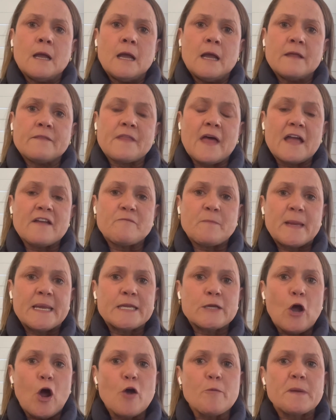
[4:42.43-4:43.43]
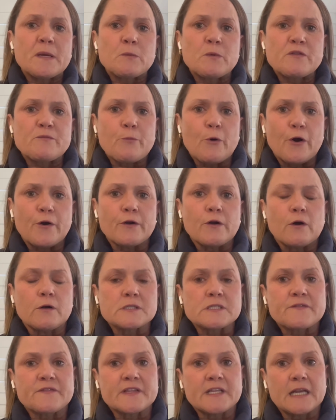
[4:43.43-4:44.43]
They've been coping with
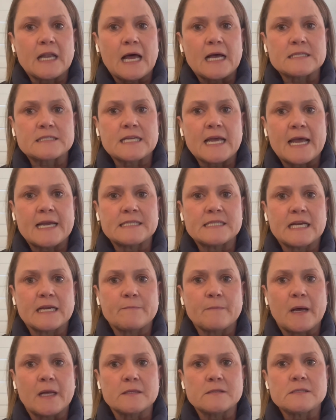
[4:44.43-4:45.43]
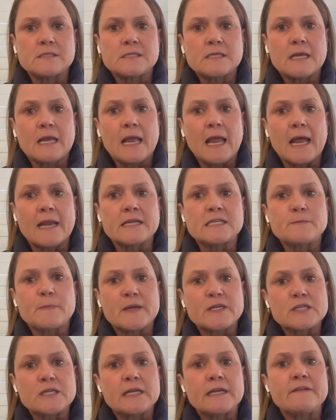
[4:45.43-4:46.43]
protocols for the last 18 months, and
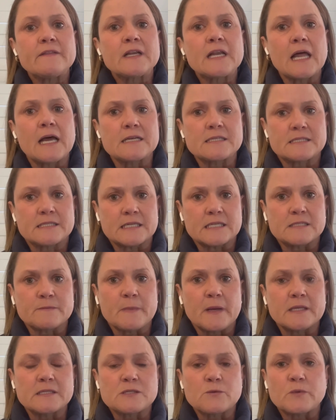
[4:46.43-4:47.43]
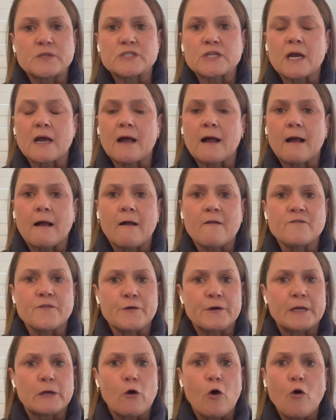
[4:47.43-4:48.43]
especially in the last 6 months, which are
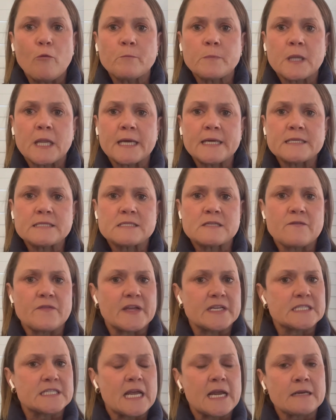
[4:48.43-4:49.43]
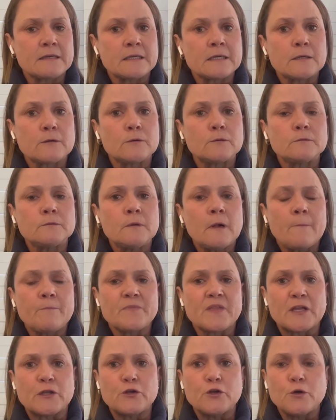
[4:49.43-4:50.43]
very complex, they're technical,
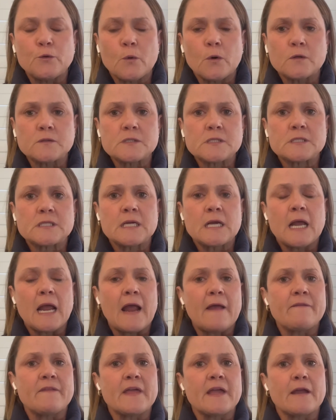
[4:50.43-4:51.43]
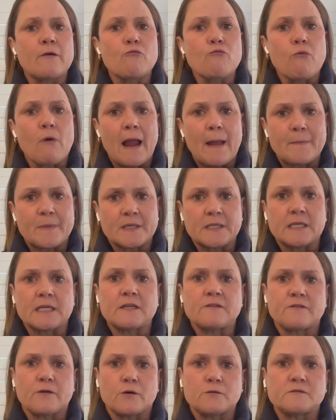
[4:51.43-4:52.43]
they're nuanced, and they're rapidly
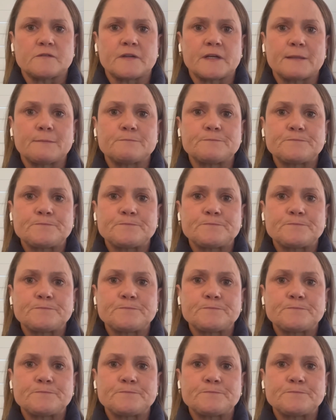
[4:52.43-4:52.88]
evolving.